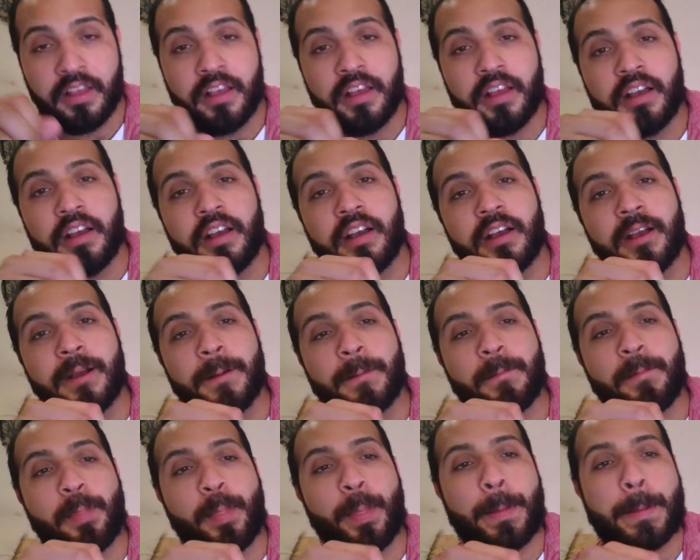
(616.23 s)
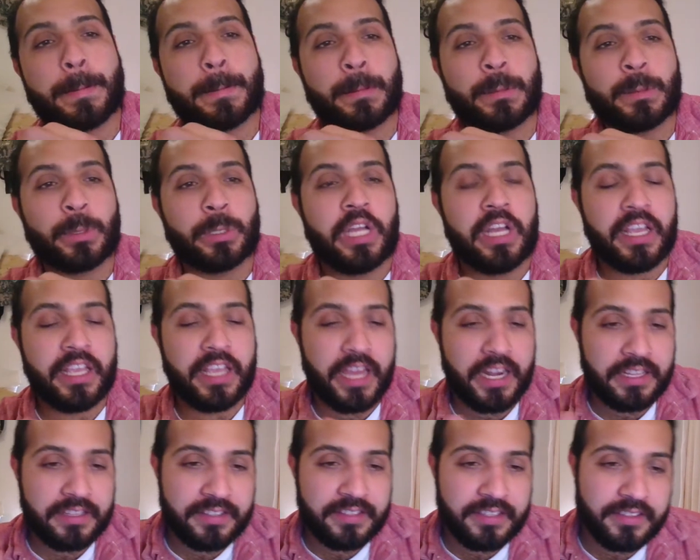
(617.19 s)
I got
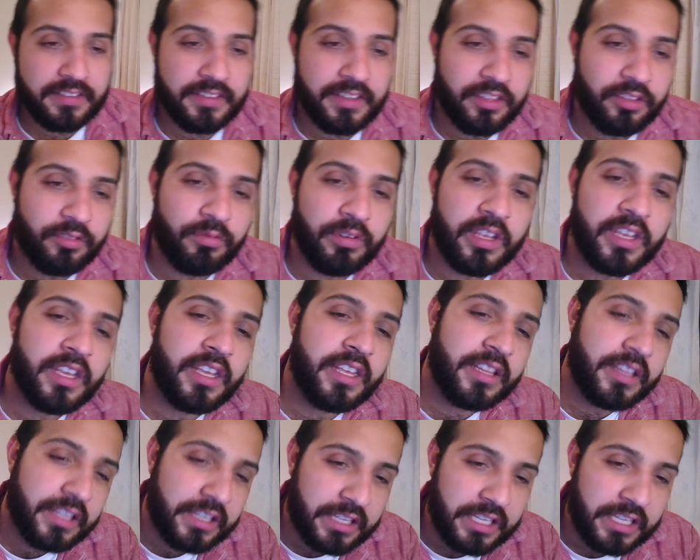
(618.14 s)
a 63.